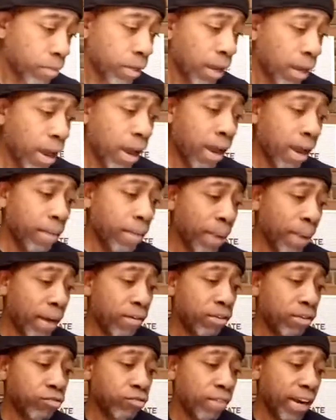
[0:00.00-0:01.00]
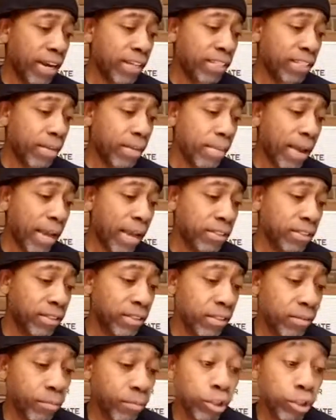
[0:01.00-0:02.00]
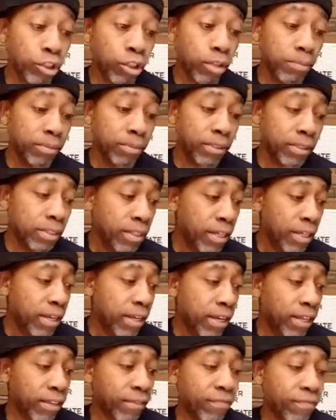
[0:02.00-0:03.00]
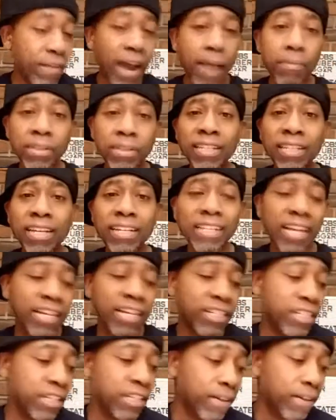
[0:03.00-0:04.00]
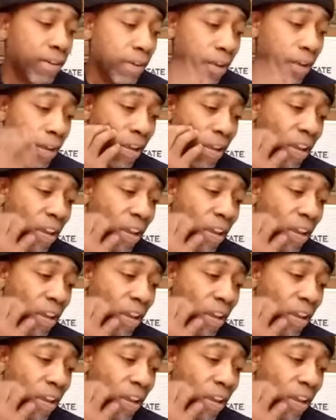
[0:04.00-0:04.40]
Parents raised him as Muslims in the 5% Nation,